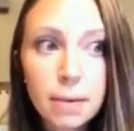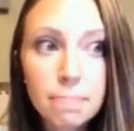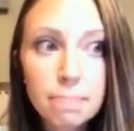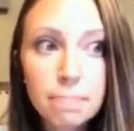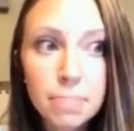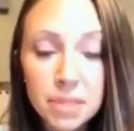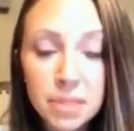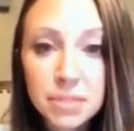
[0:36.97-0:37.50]

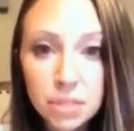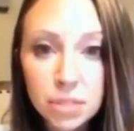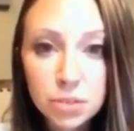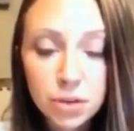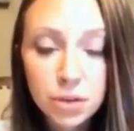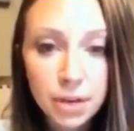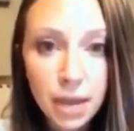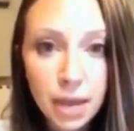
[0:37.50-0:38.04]
But this is
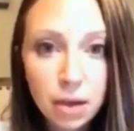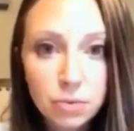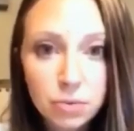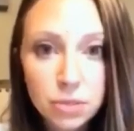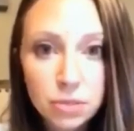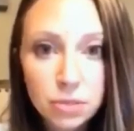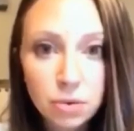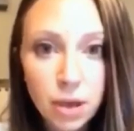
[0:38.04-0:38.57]
her
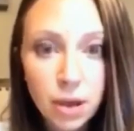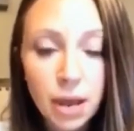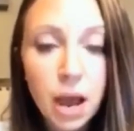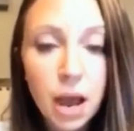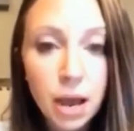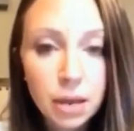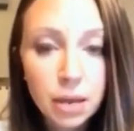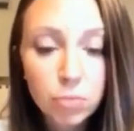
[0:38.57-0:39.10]
account, okay?
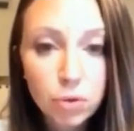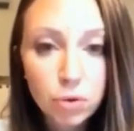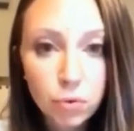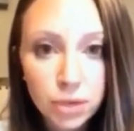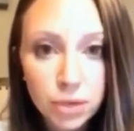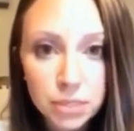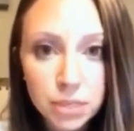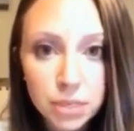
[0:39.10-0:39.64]
I am her
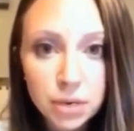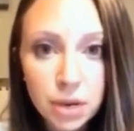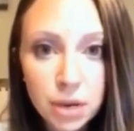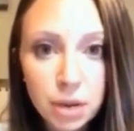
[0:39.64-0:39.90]
voice here.